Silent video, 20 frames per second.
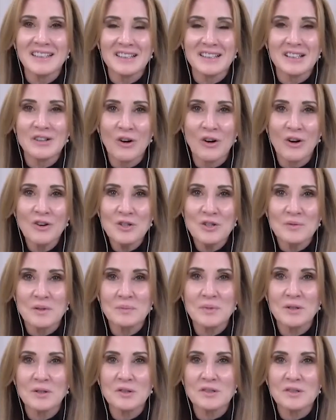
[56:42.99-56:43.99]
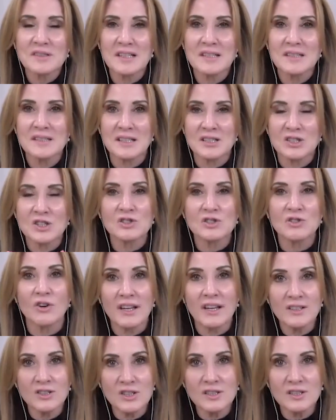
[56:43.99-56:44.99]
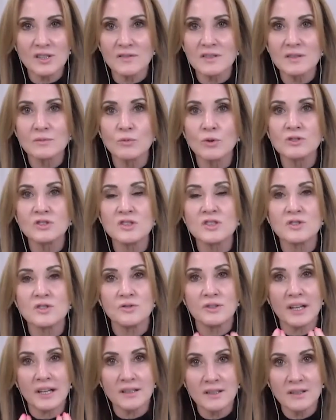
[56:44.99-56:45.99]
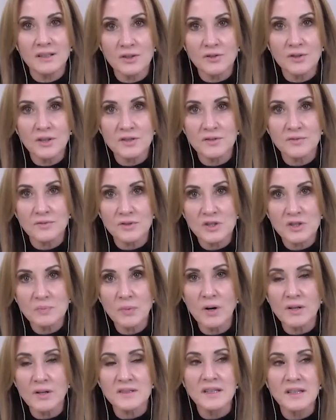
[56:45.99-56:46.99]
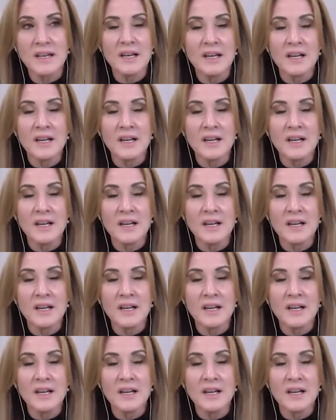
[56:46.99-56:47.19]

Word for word: in an argument because they're such strong adjectives and will just create an aggressive response.